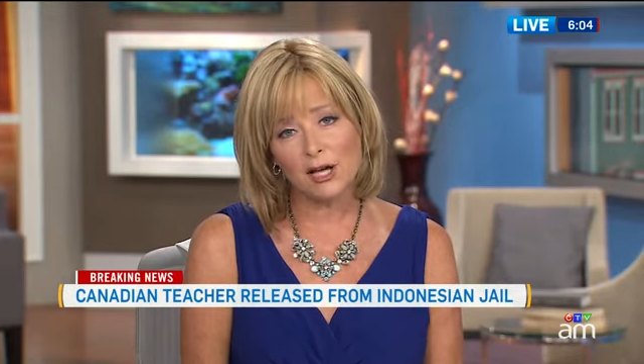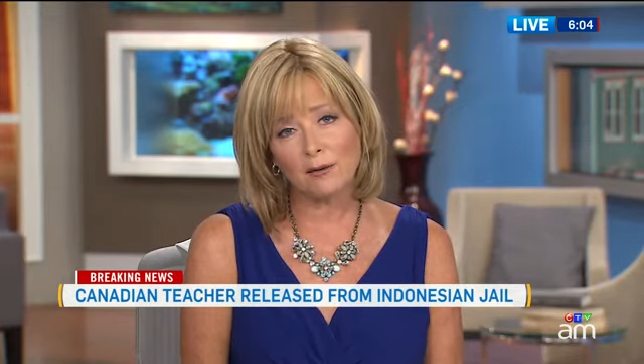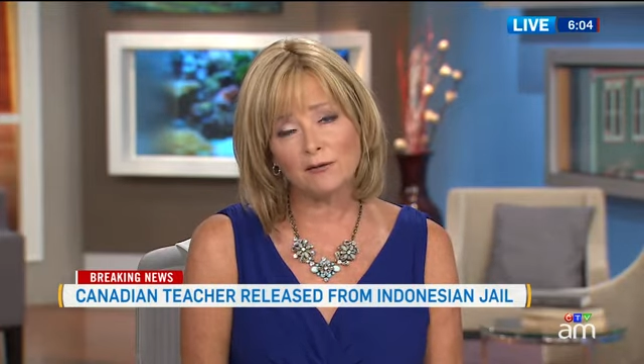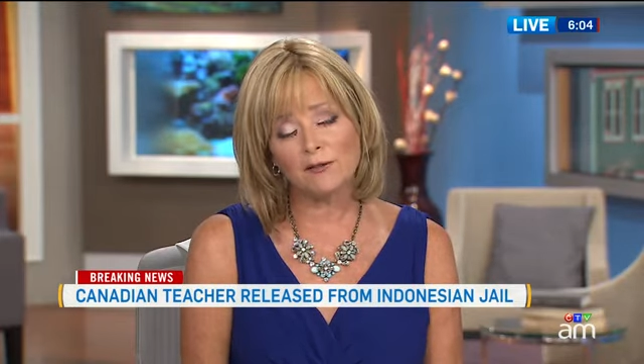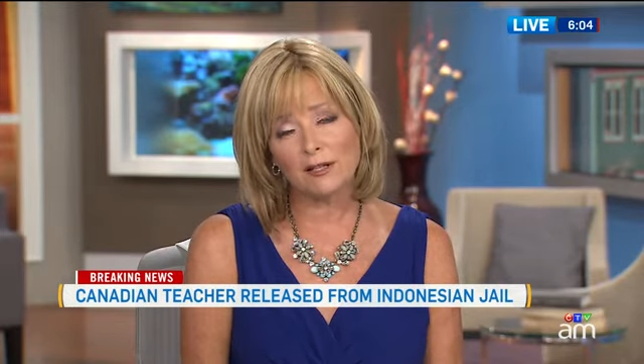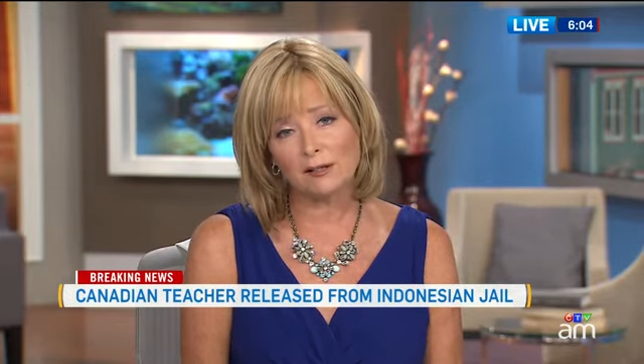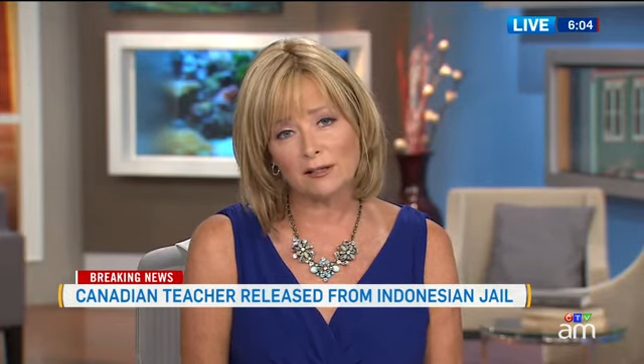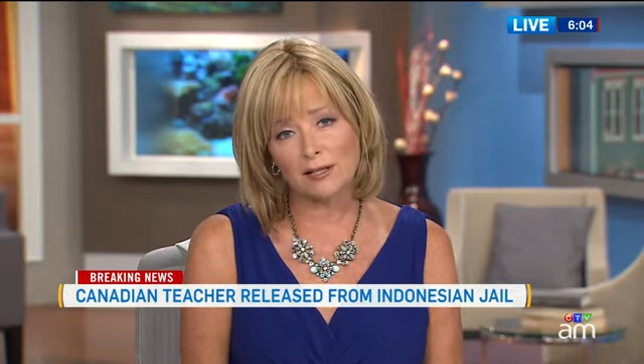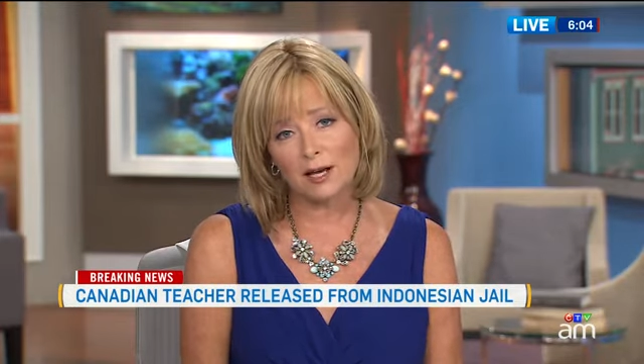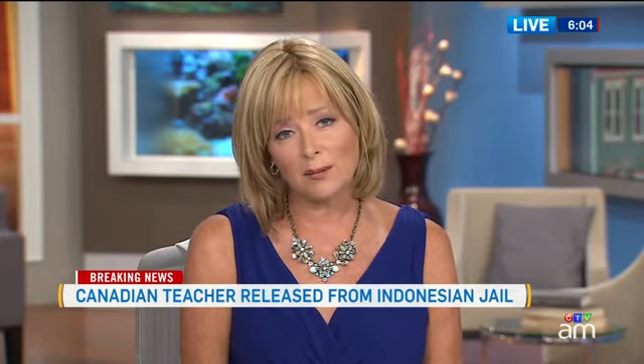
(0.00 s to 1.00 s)
how he
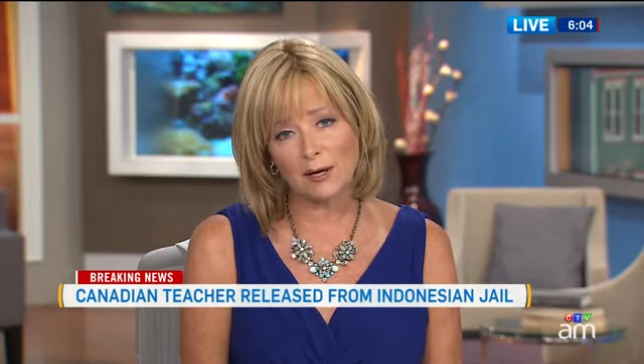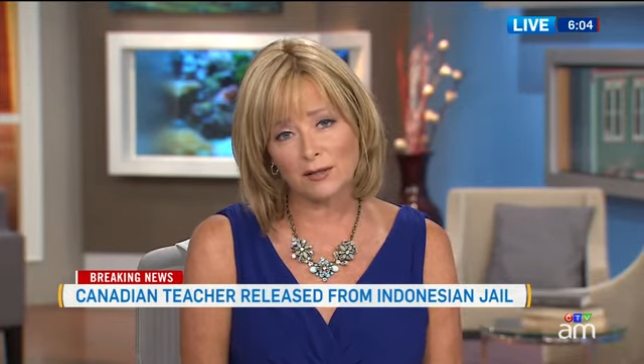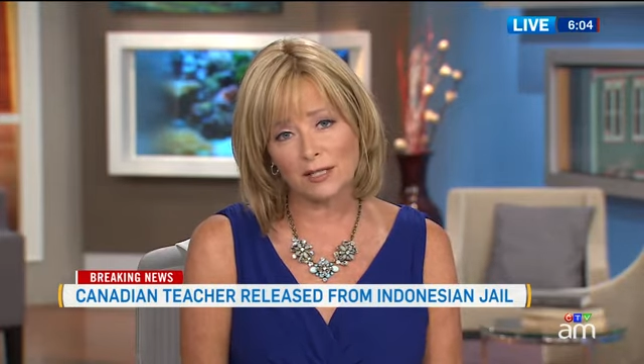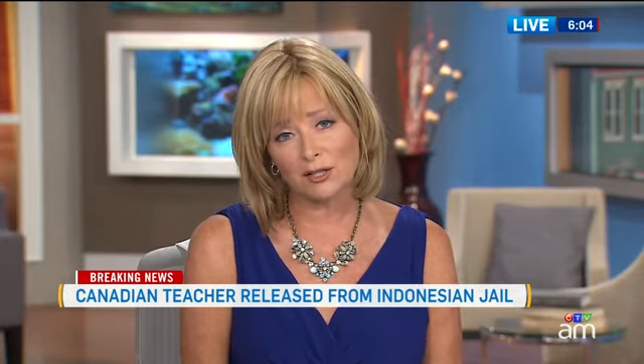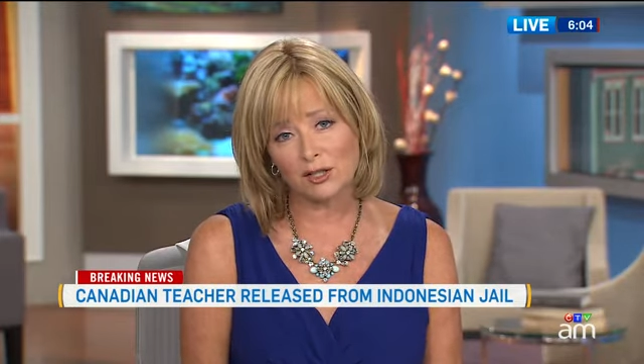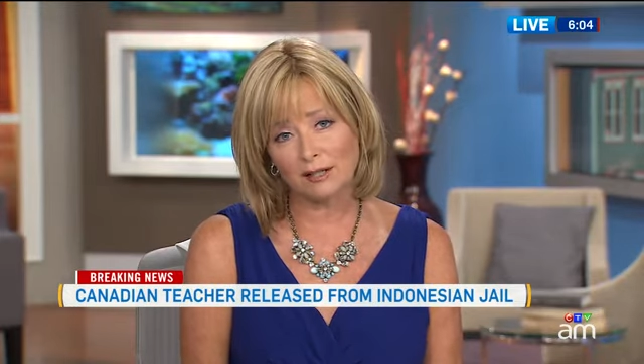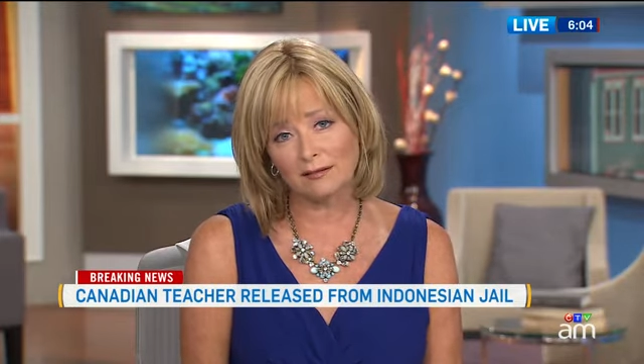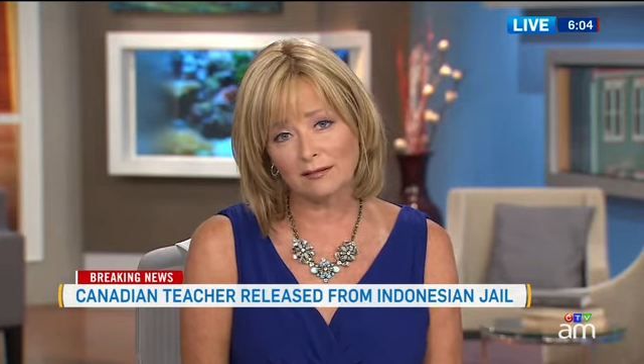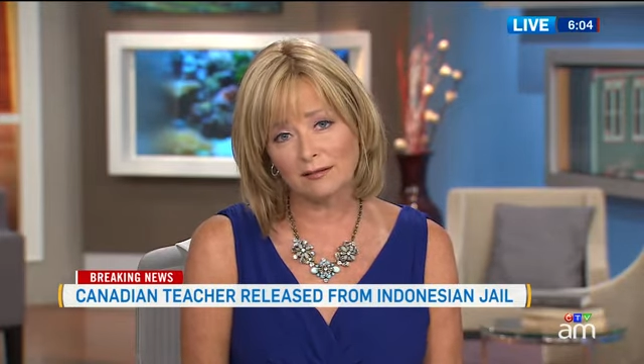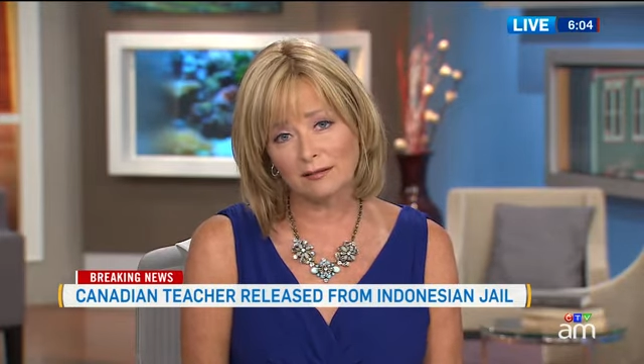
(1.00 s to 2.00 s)
feels about teaching.